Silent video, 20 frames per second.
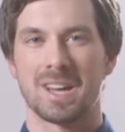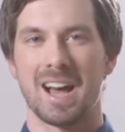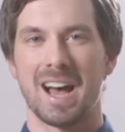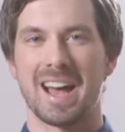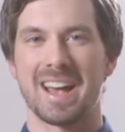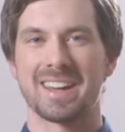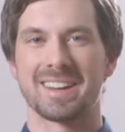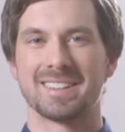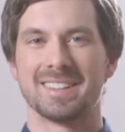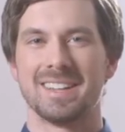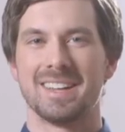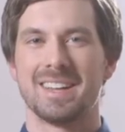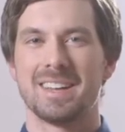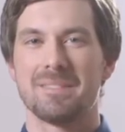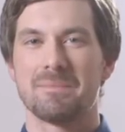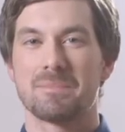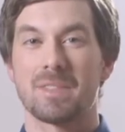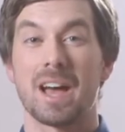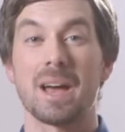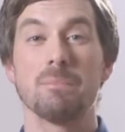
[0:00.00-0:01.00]
Hi,
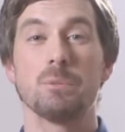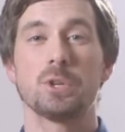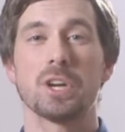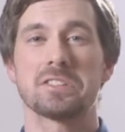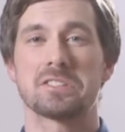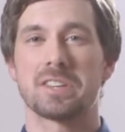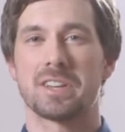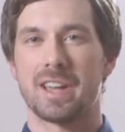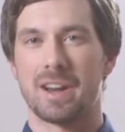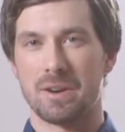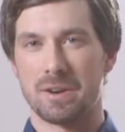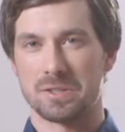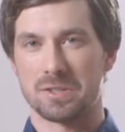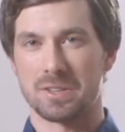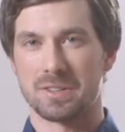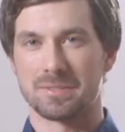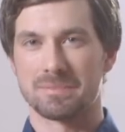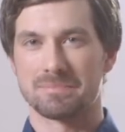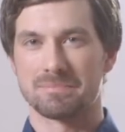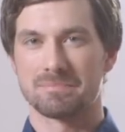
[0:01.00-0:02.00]
I'm Jesse
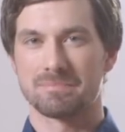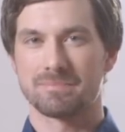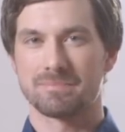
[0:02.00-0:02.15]
Garrison.